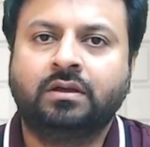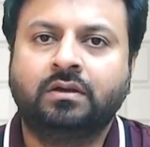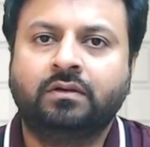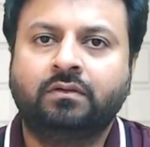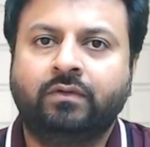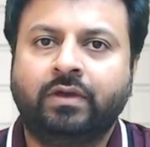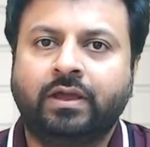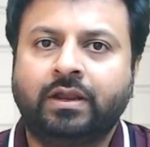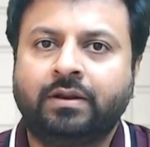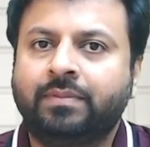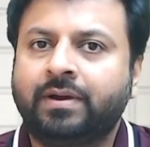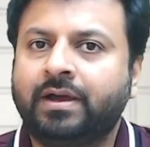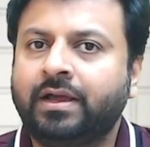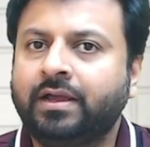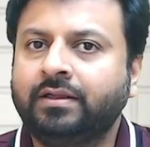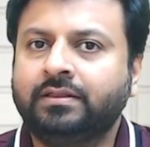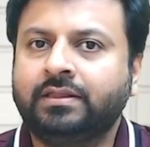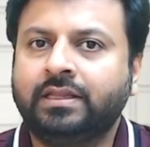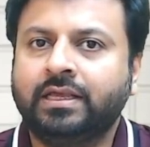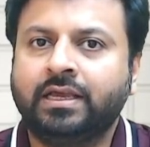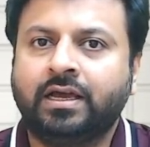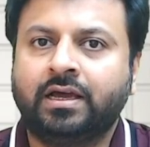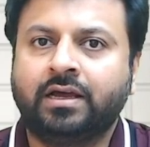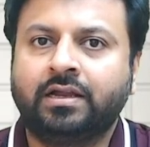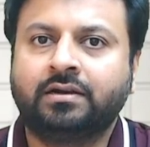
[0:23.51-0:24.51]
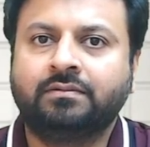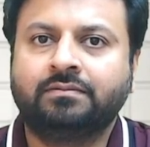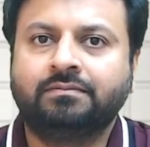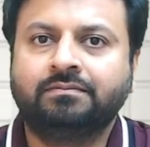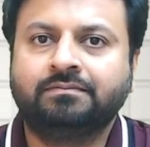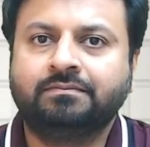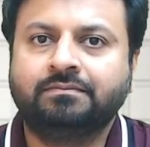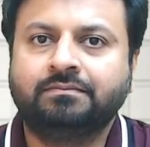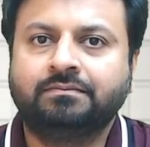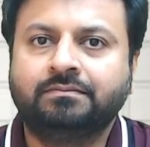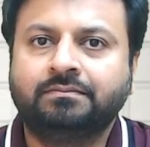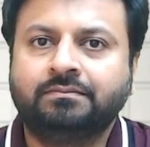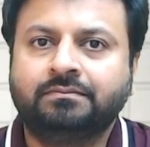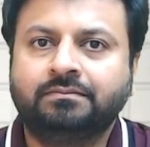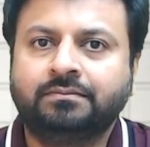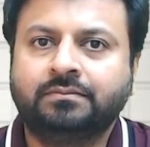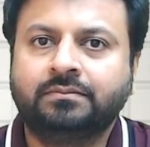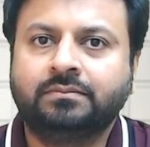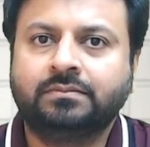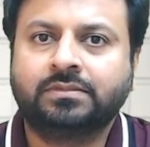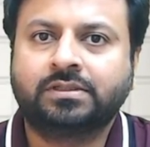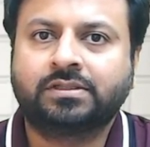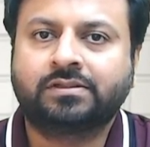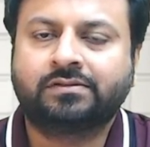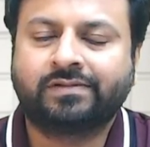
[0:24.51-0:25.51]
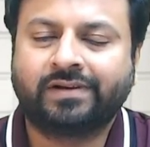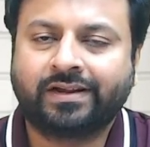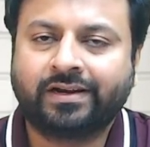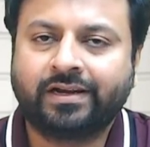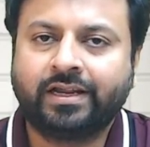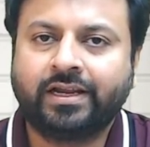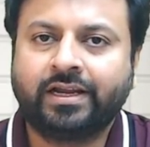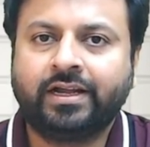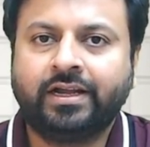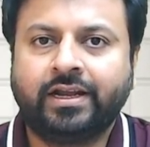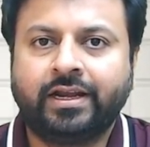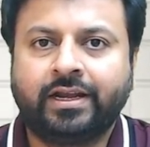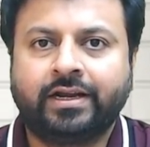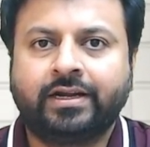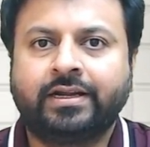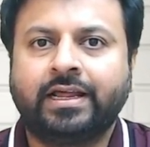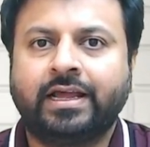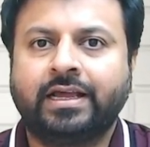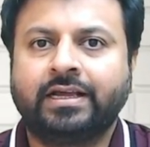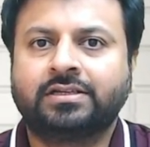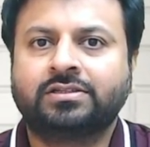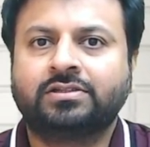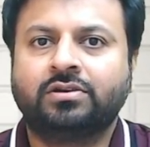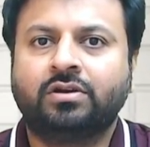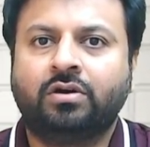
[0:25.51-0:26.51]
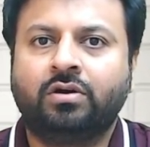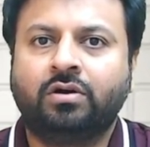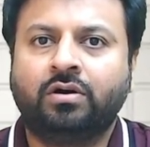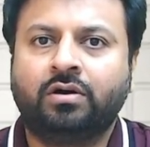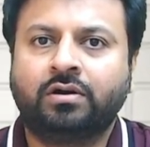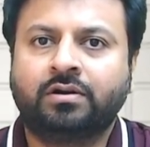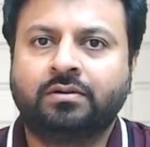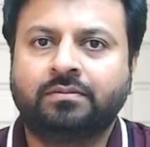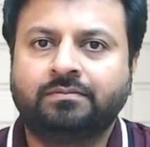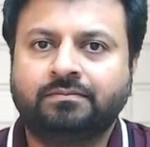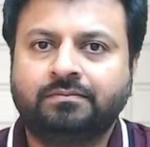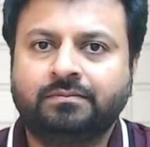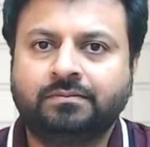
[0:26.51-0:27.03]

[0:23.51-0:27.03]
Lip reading: whereby they are struggling in direct tax or